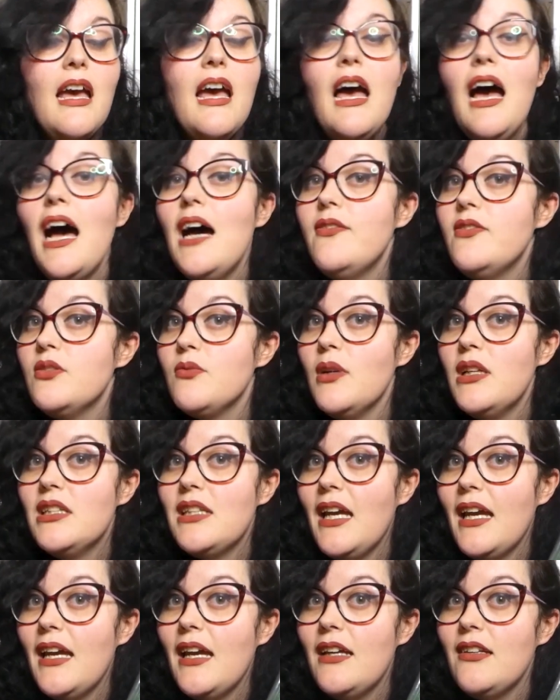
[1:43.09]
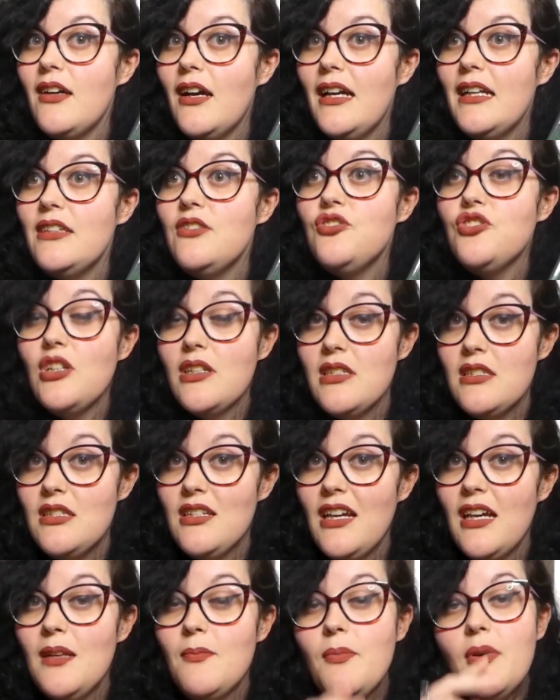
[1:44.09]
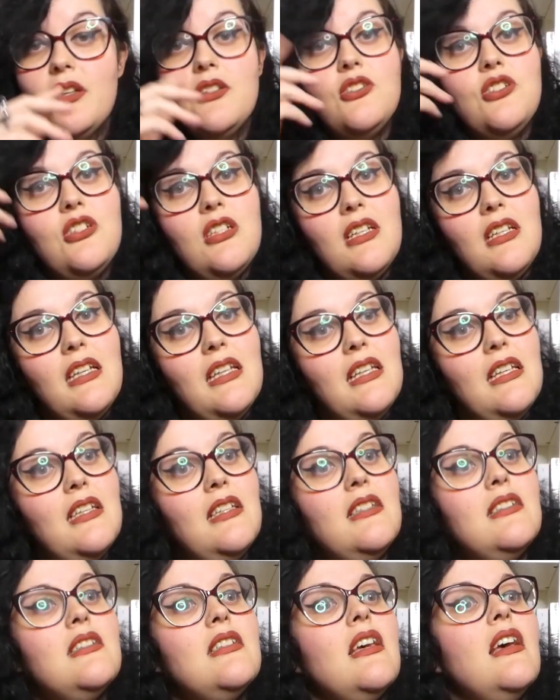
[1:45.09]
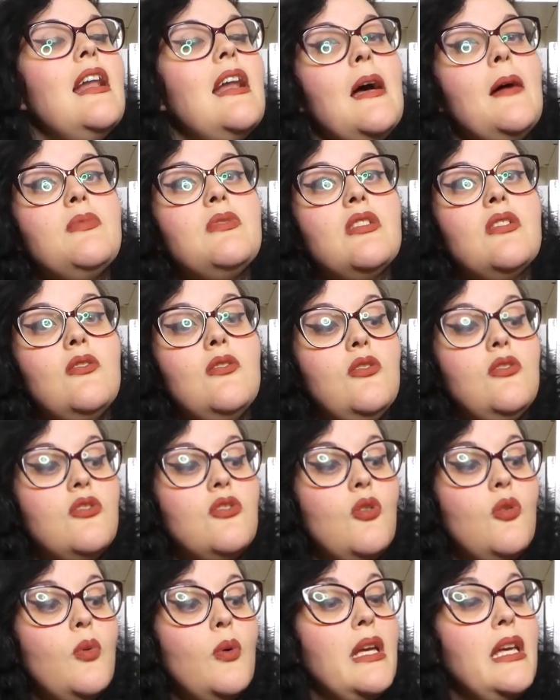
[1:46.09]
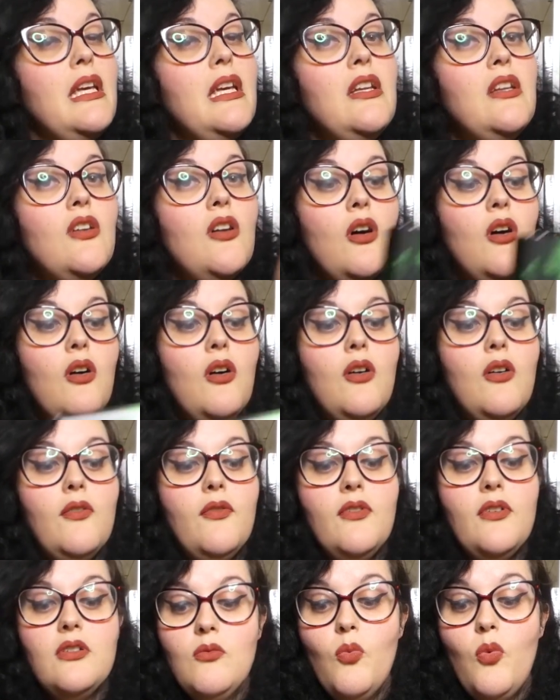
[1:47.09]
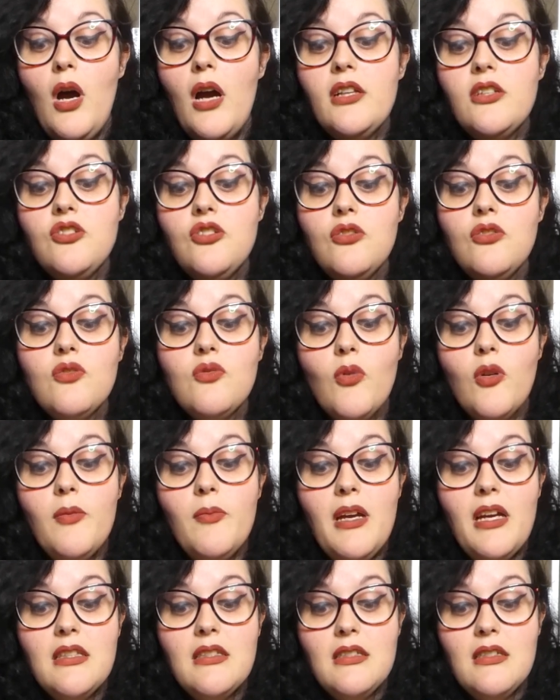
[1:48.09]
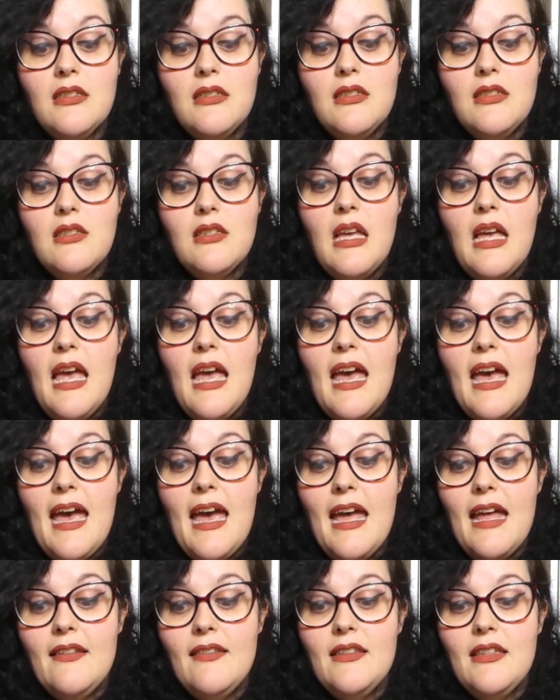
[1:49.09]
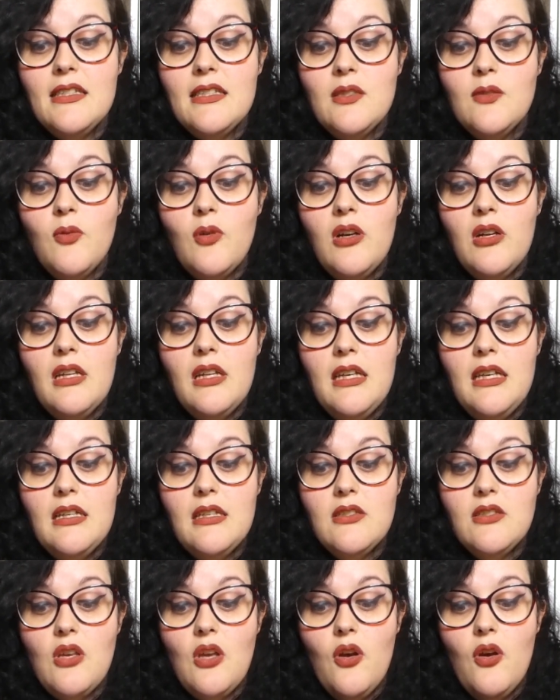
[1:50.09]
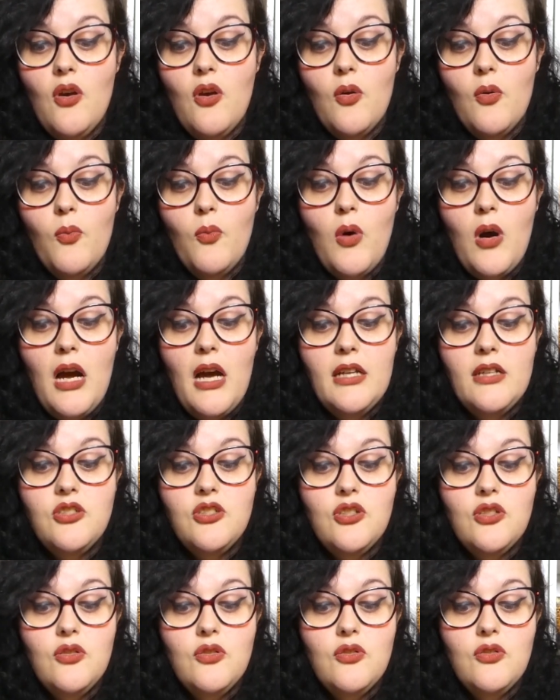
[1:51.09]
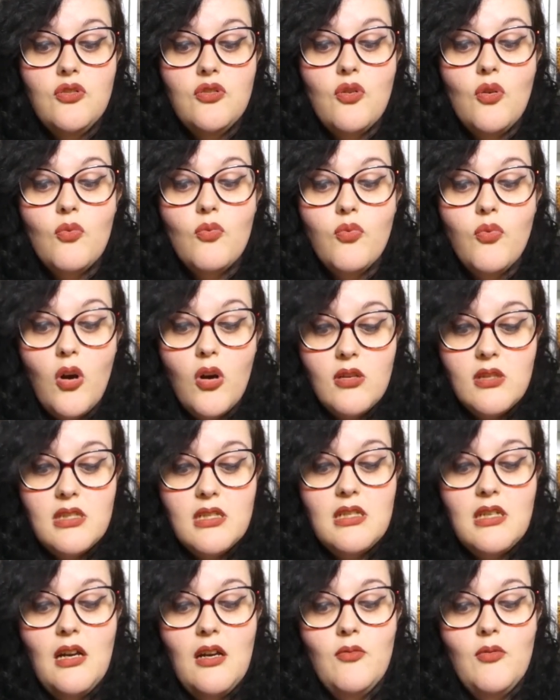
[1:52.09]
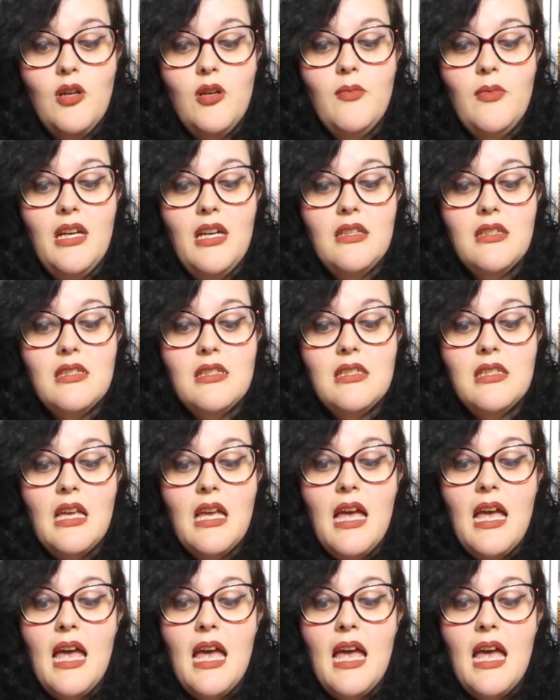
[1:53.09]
Haven't read K.A. Knight just yet, but she is an absolute queen of why choose romances, and this one is her why choose rockstar romance.